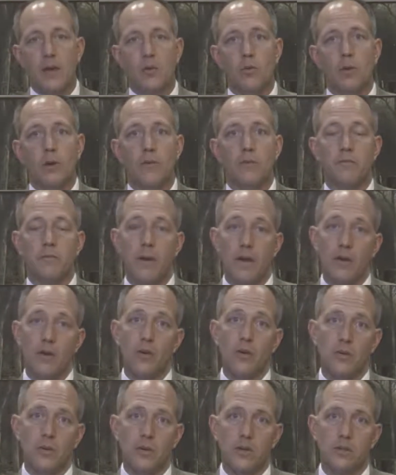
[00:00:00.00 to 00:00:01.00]
We have
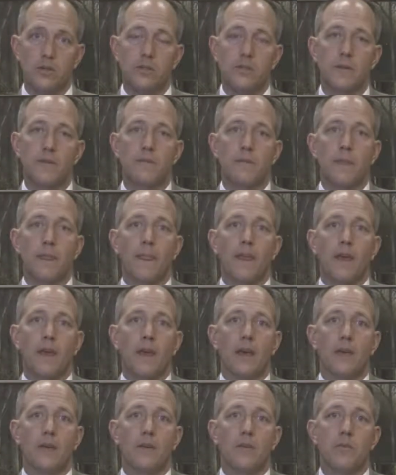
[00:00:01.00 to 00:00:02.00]
parables,
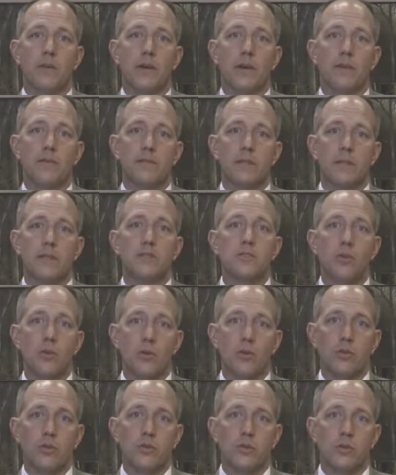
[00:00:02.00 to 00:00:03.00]
and then we have
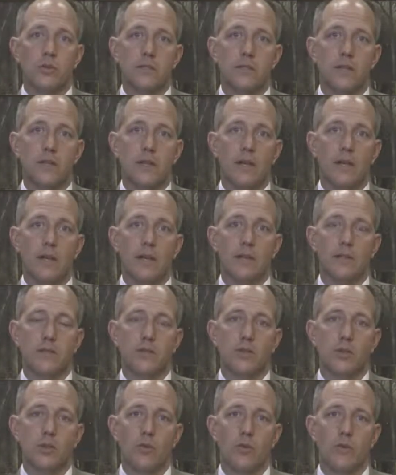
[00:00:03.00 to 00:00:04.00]
discourses. And
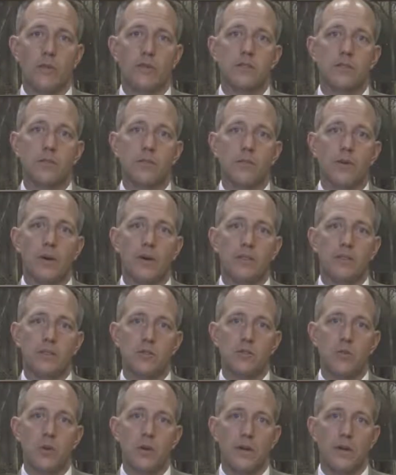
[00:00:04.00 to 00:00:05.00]
so this
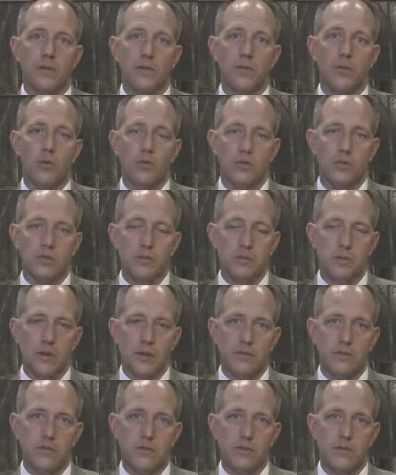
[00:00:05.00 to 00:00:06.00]
comprises 1 to 4
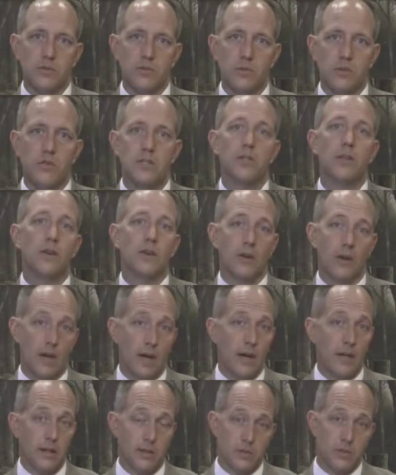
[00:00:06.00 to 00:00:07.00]
semesters, which in our
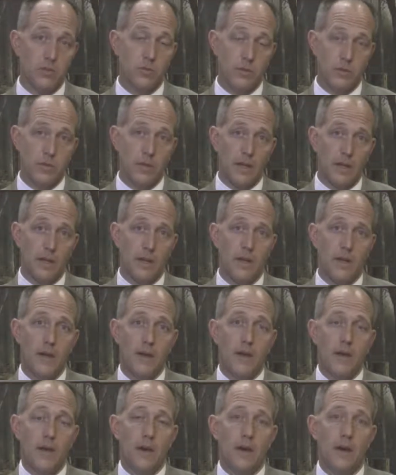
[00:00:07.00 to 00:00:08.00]
college would be
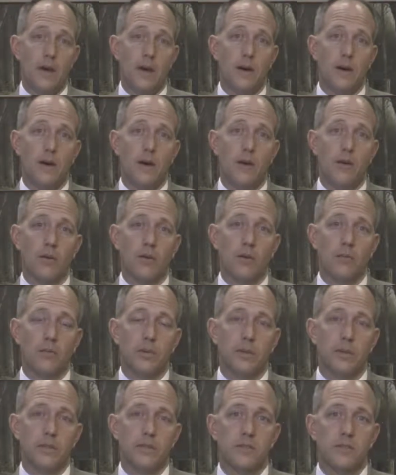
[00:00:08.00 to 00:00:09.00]
our
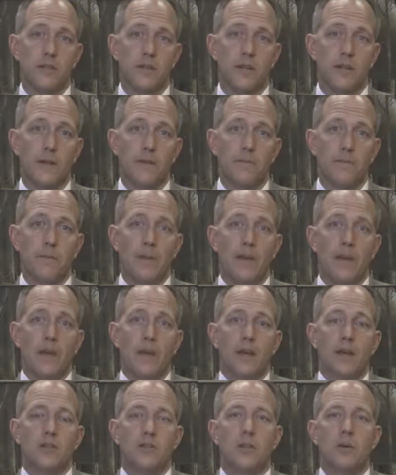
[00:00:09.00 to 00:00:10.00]
complete study.
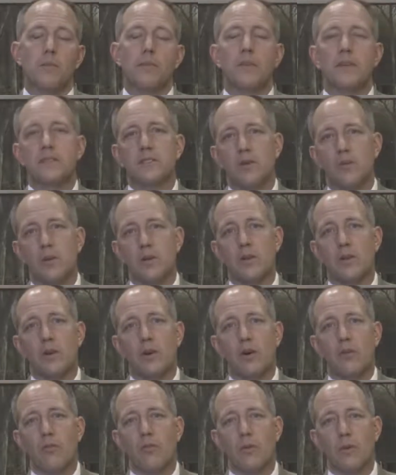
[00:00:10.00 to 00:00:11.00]
There's a couple things I wanted to
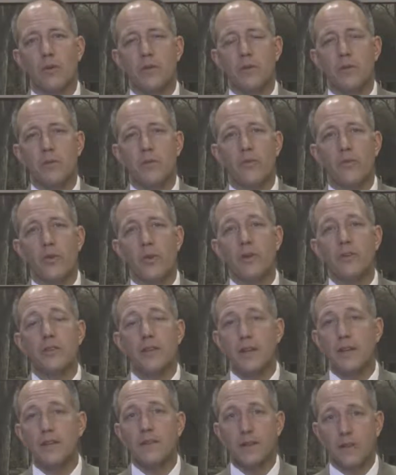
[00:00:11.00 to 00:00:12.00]
go over with you before you
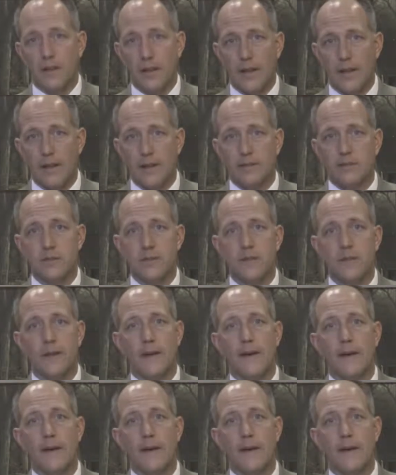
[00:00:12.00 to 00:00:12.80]
take the class.